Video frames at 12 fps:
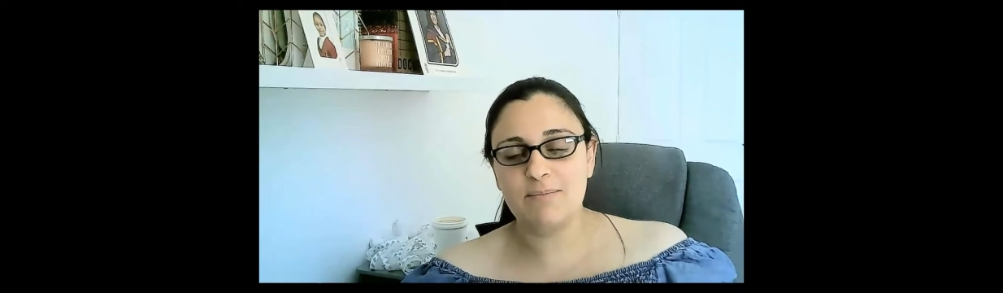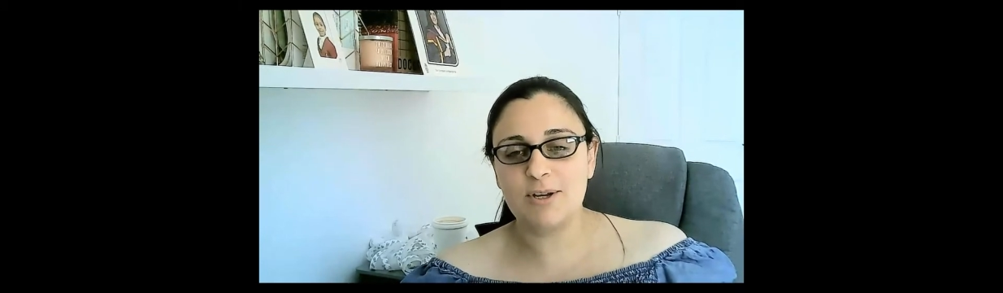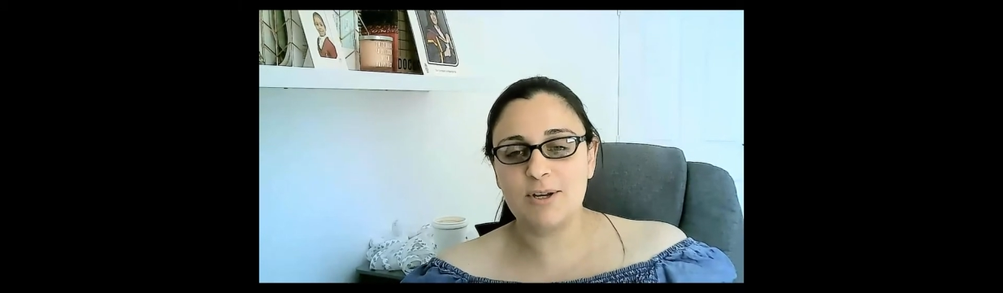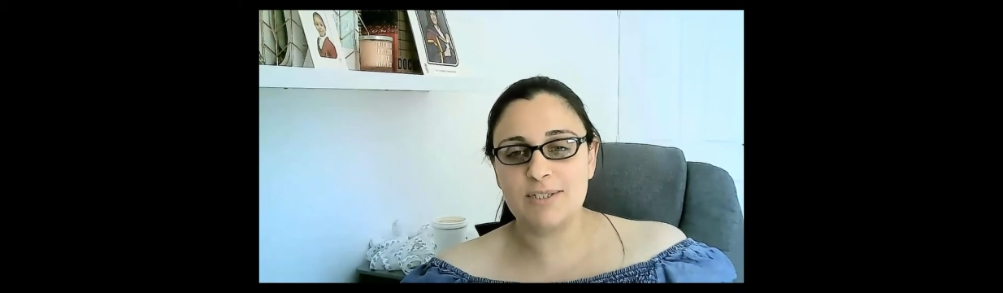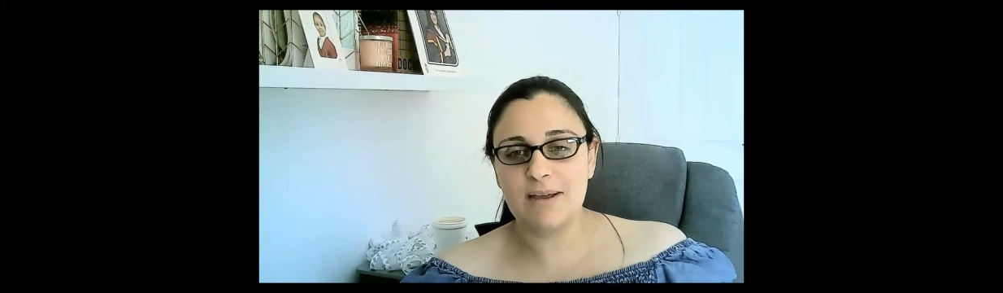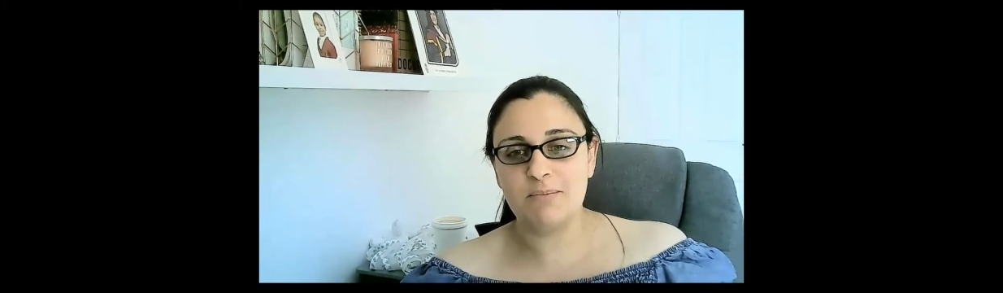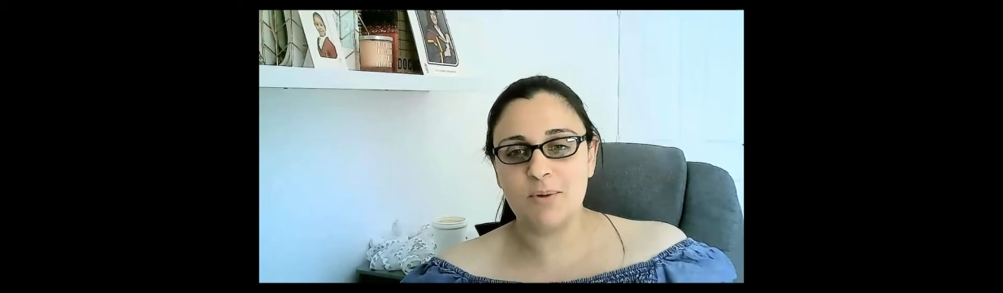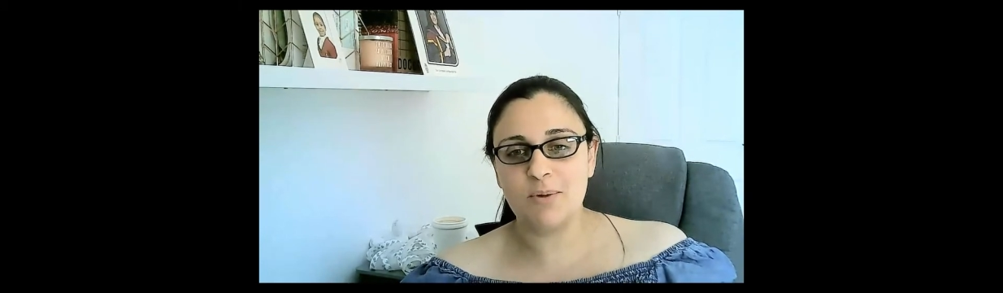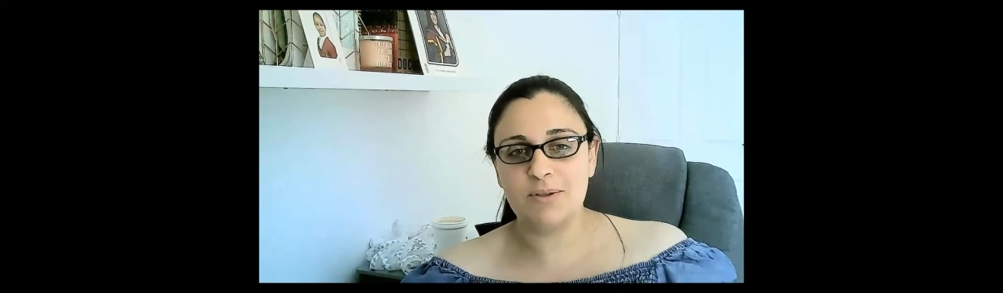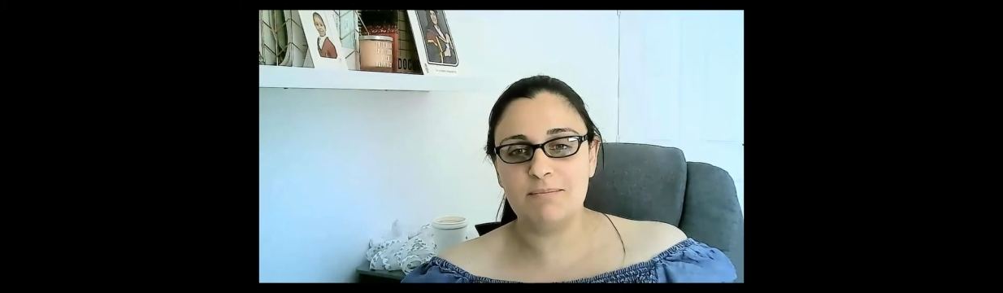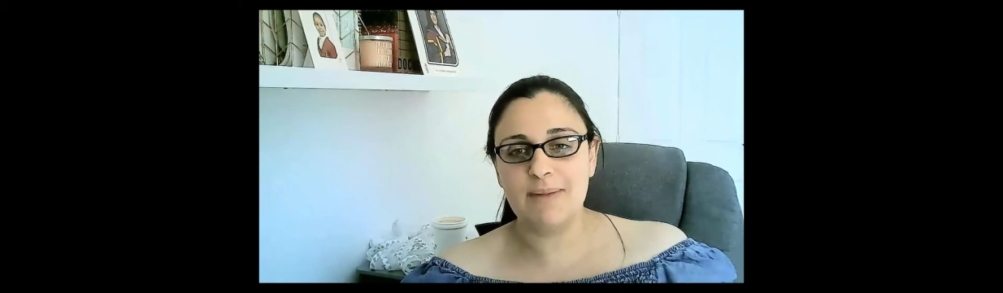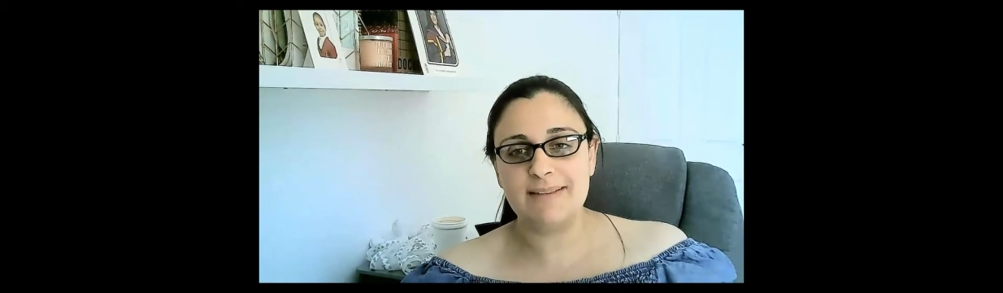because I'm
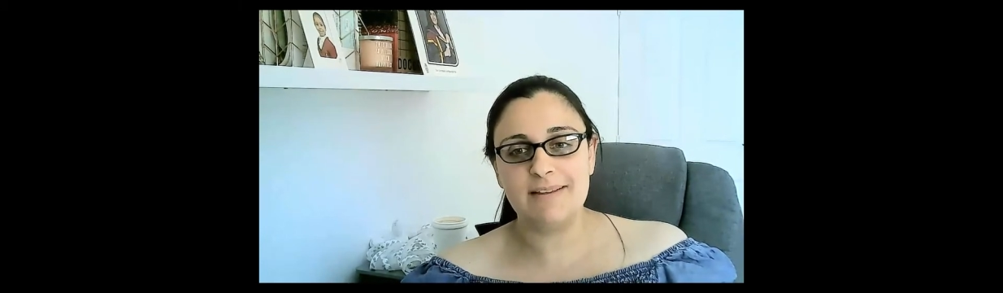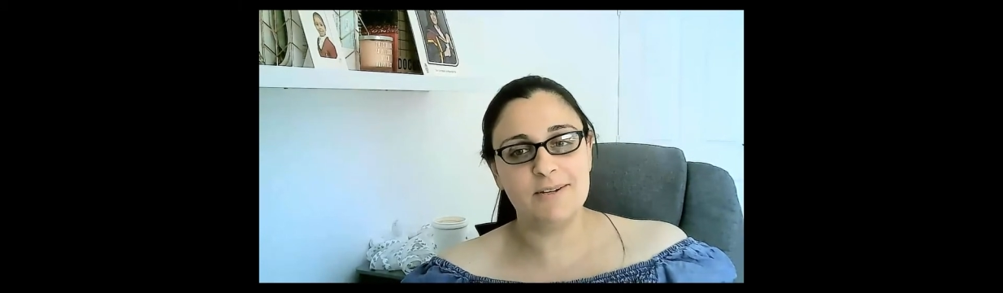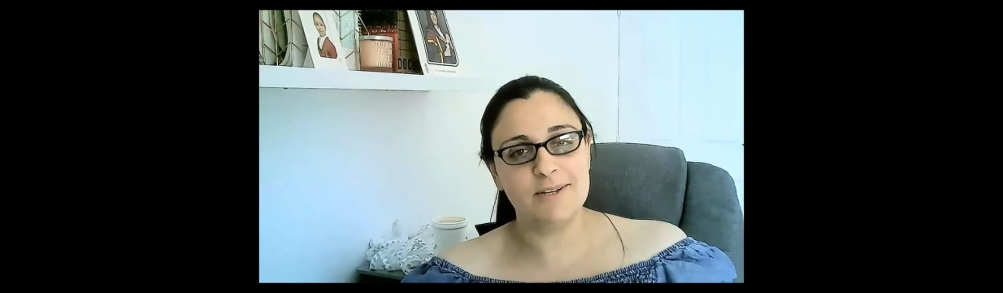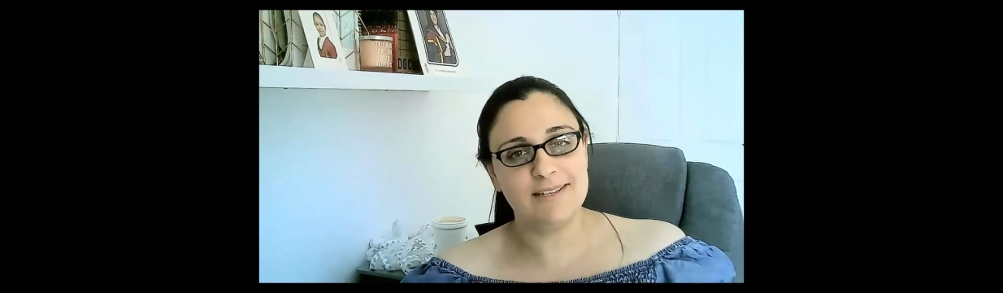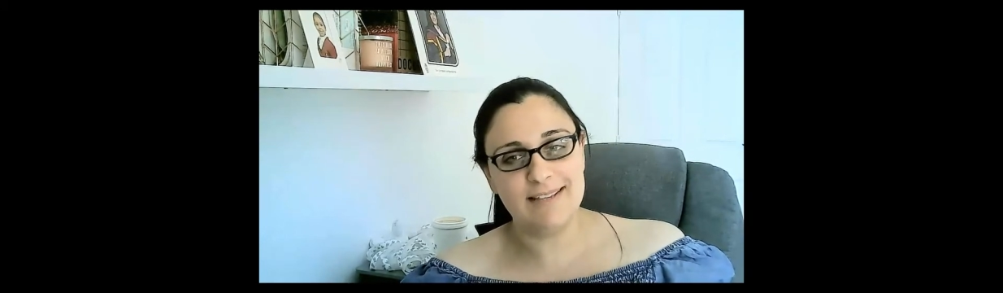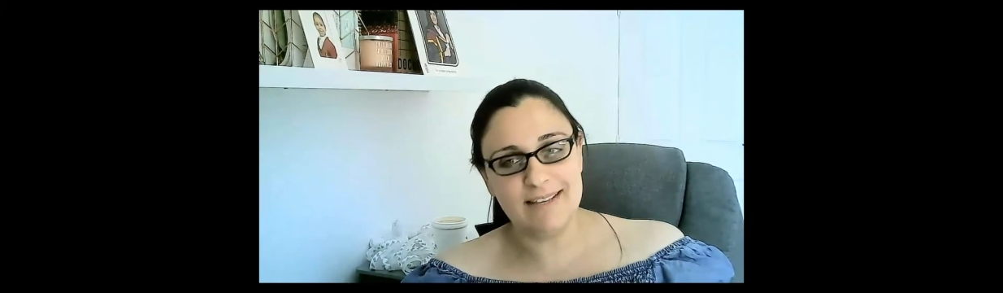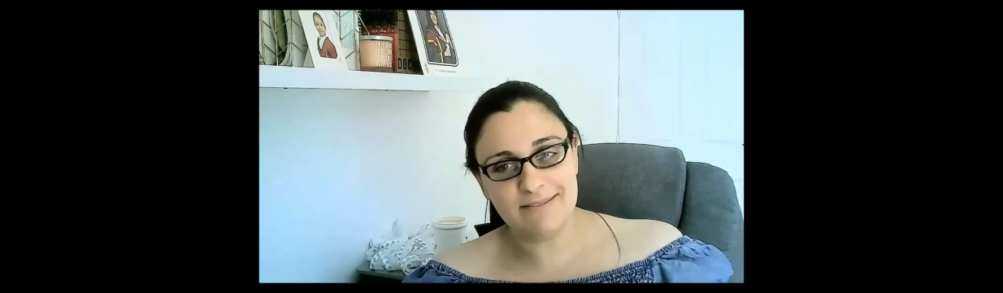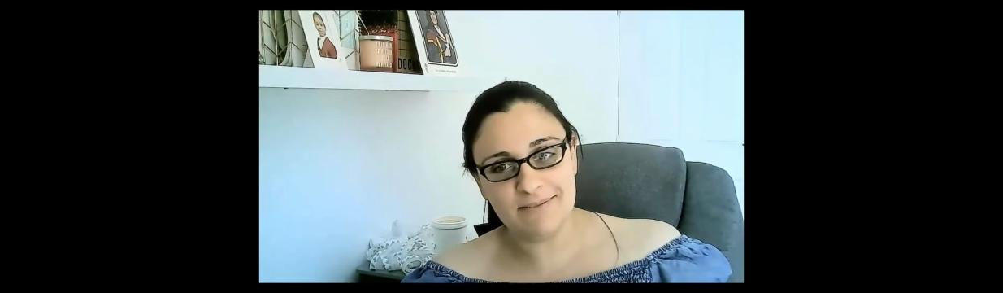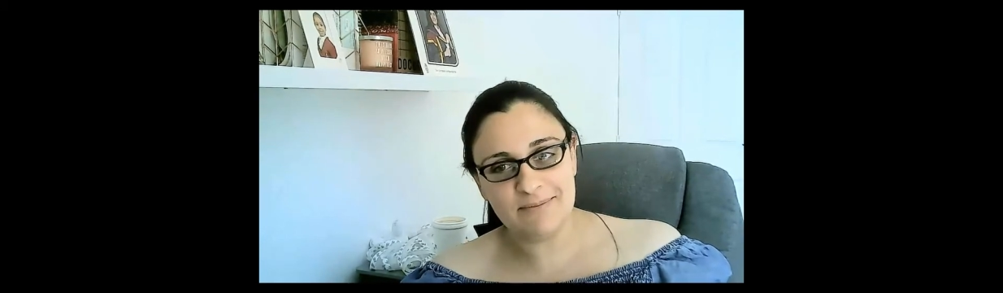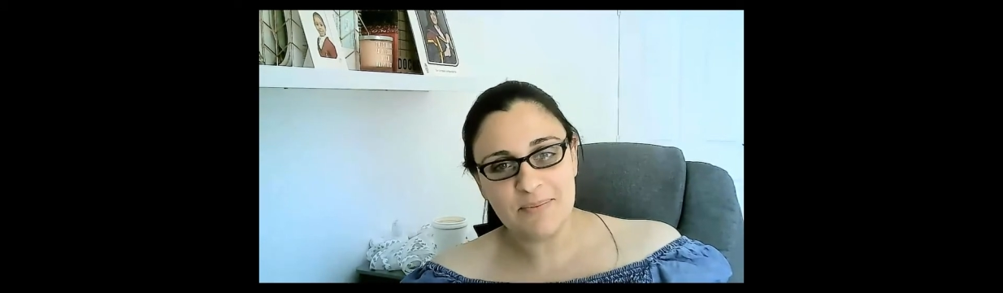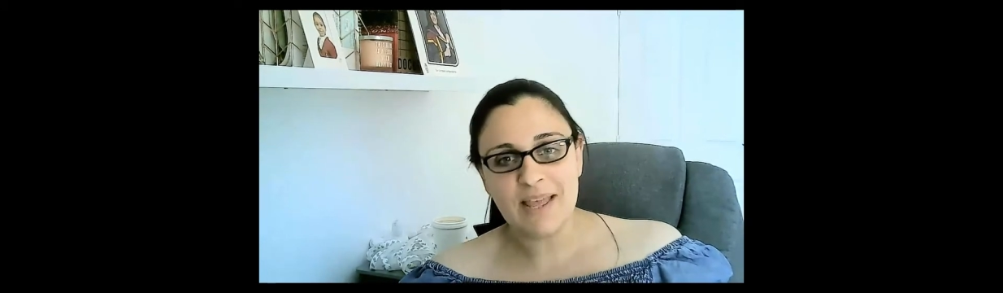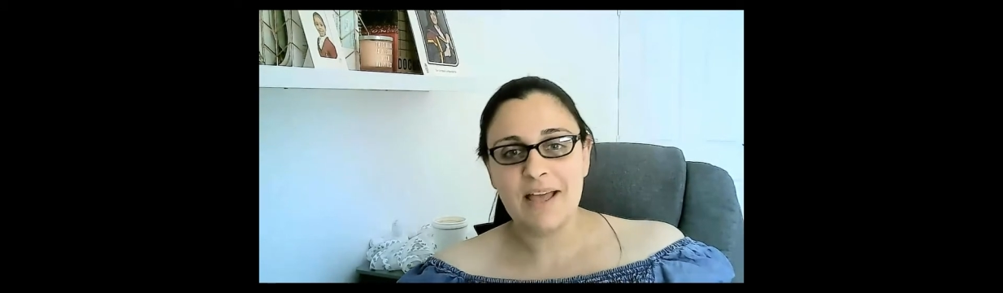on maternity
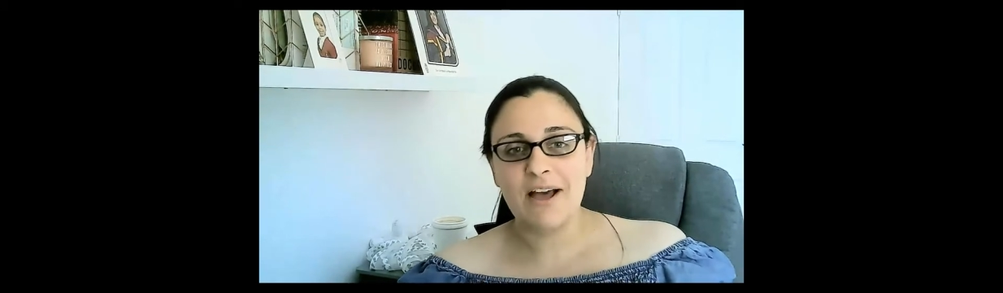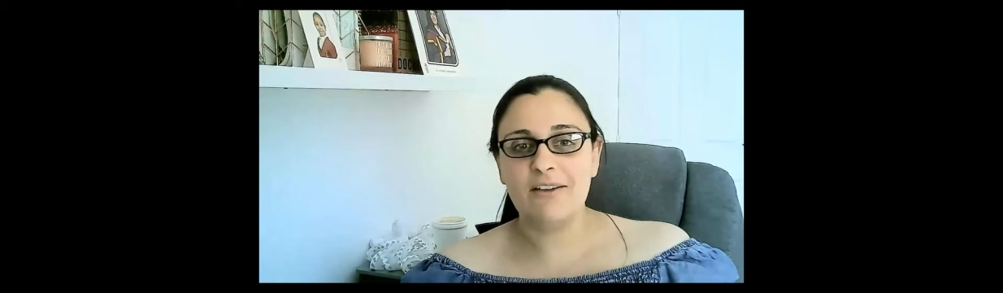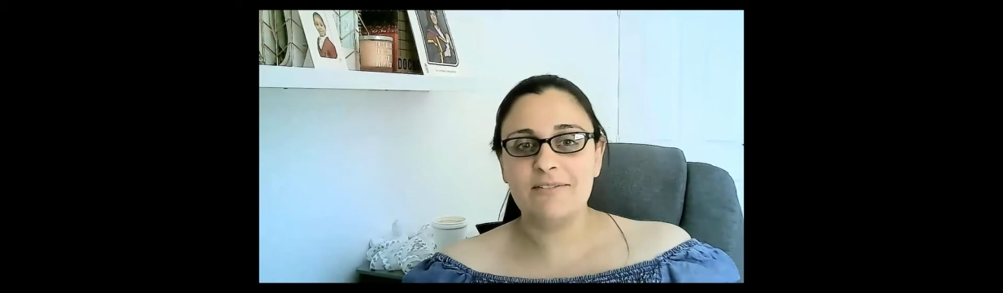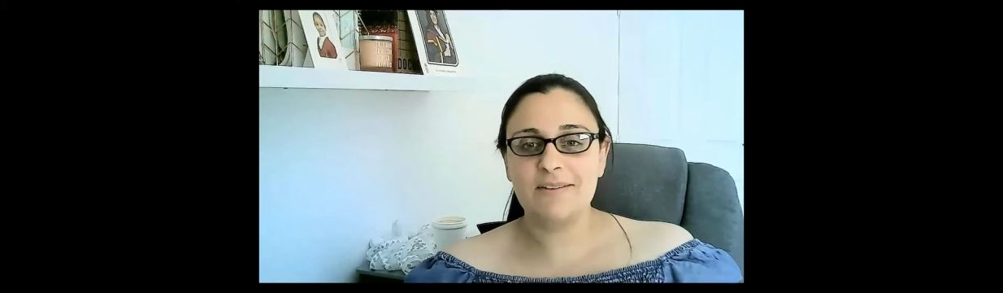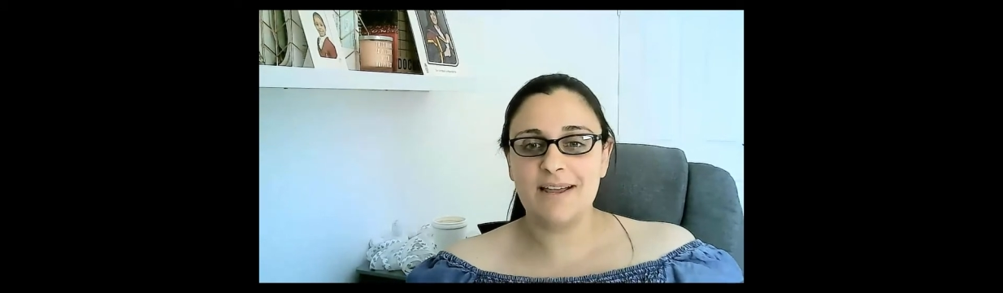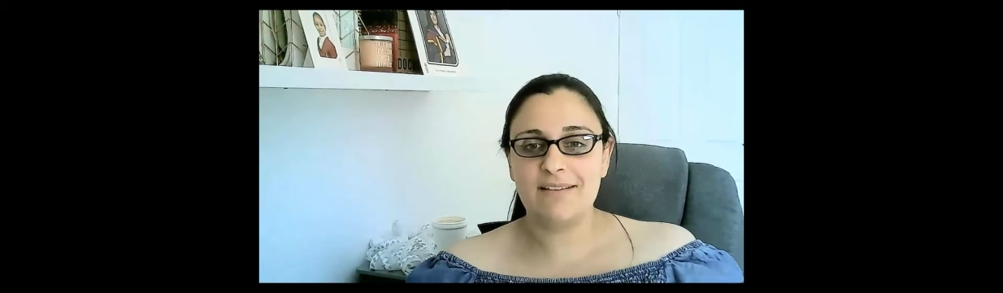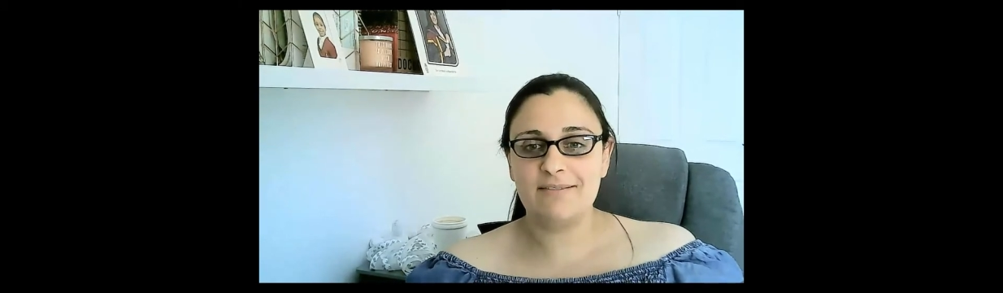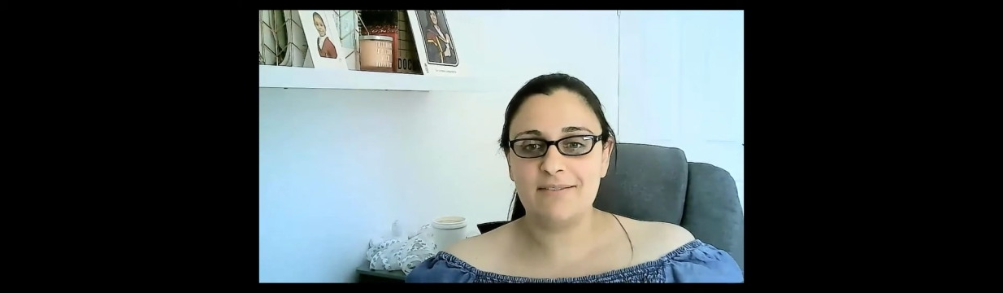leave after